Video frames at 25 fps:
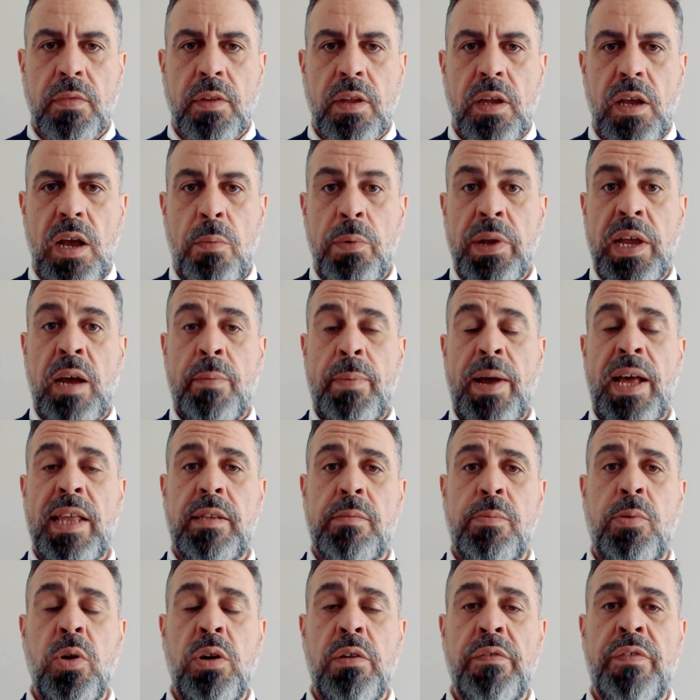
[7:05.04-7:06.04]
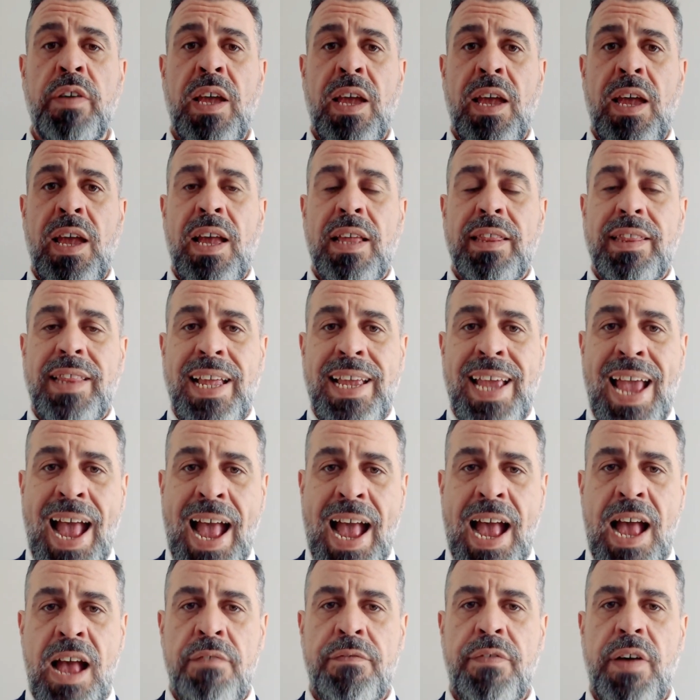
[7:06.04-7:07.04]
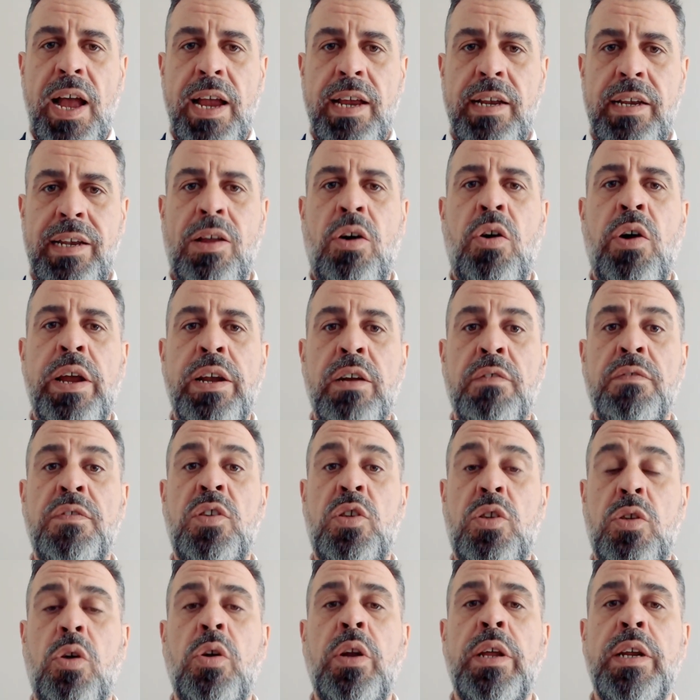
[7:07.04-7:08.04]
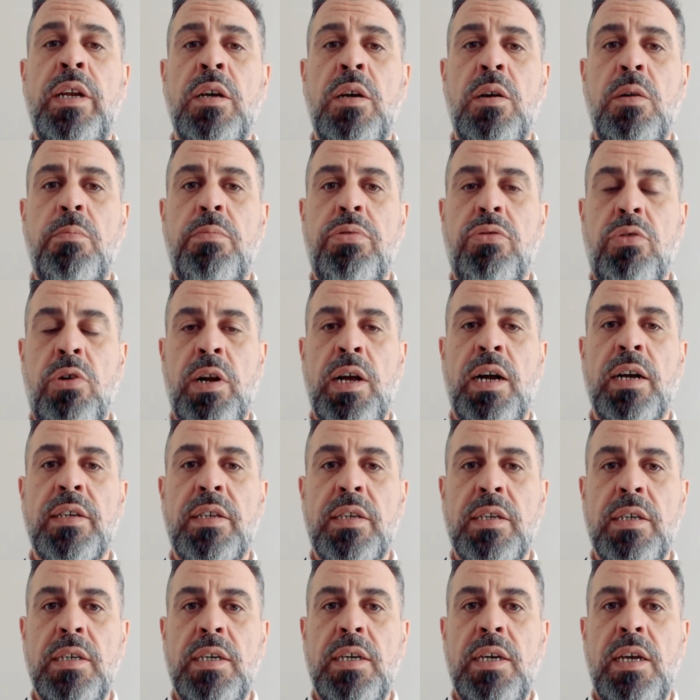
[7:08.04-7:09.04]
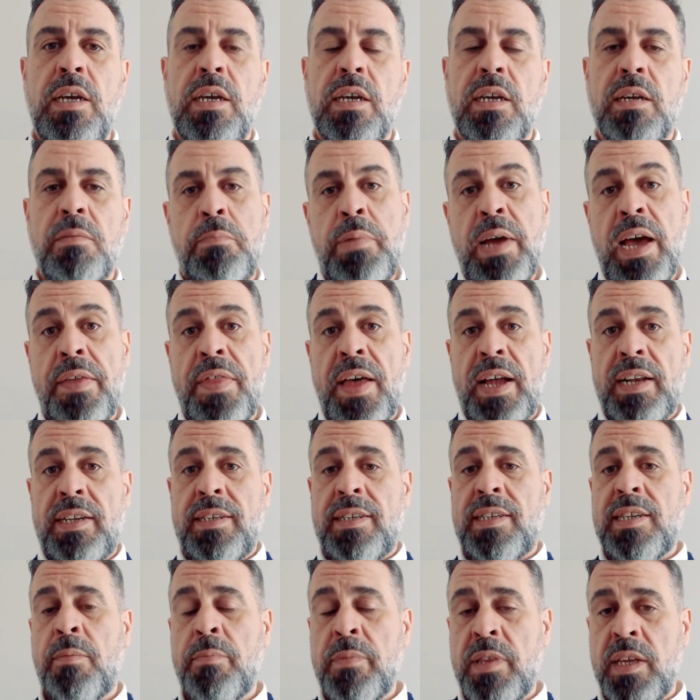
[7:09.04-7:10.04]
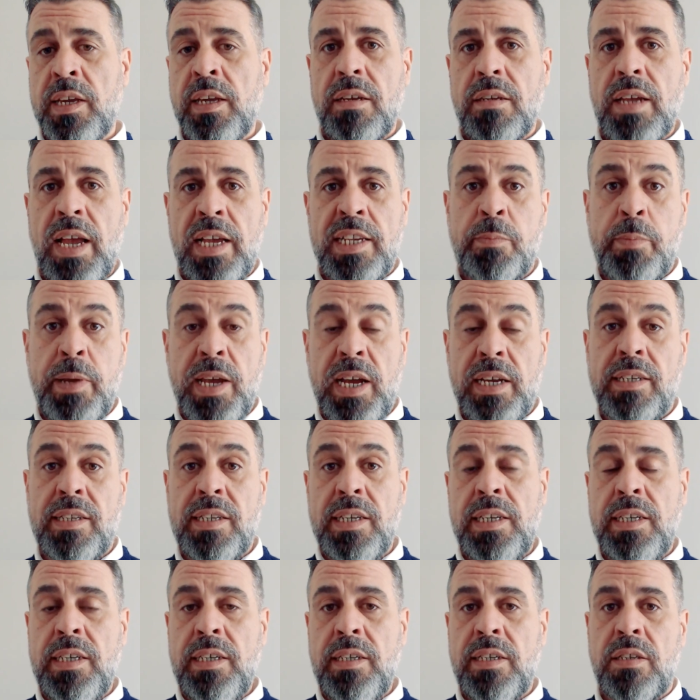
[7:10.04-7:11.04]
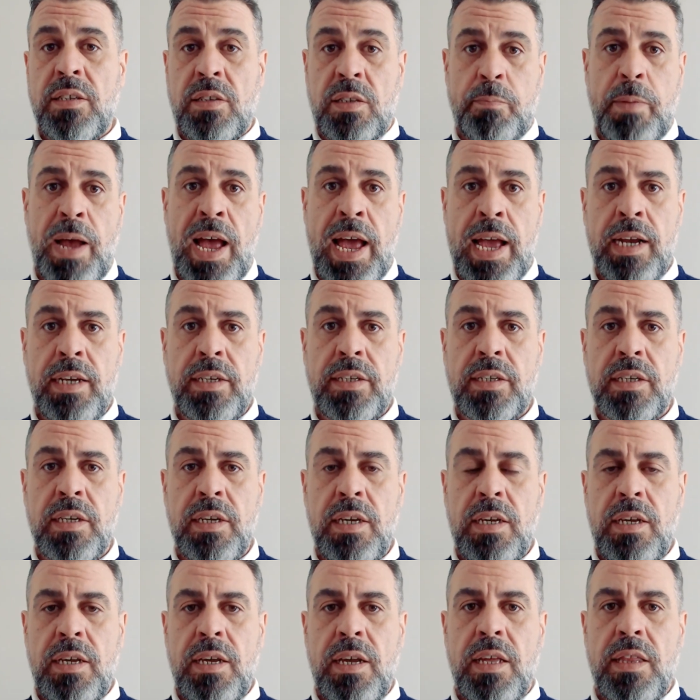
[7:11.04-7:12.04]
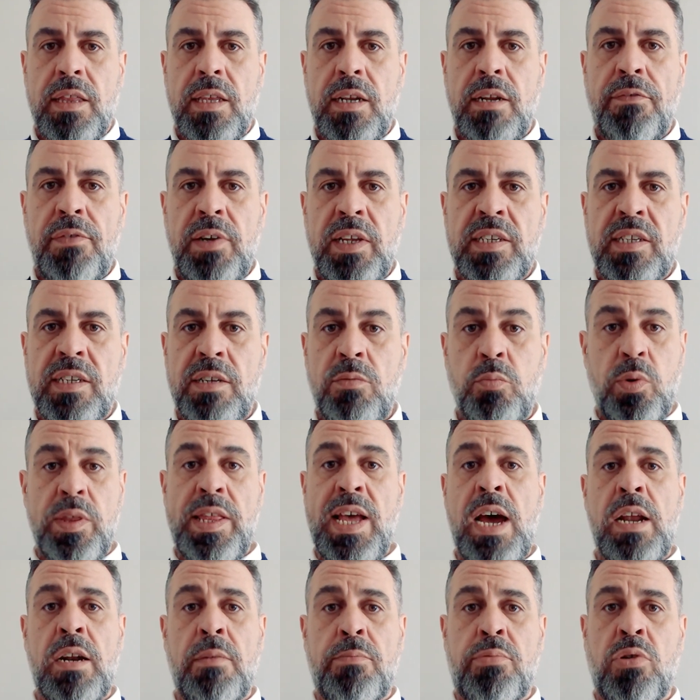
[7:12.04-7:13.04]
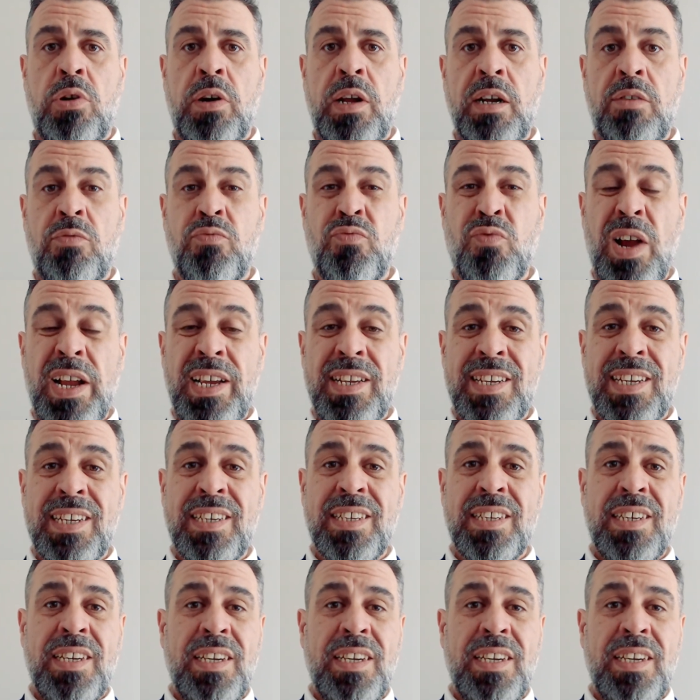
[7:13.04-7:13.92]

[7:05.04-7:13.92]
and we go back to the point of they have a line of solid products. Compare that to some of the SPACs, SPACs, that have listed without a product, raising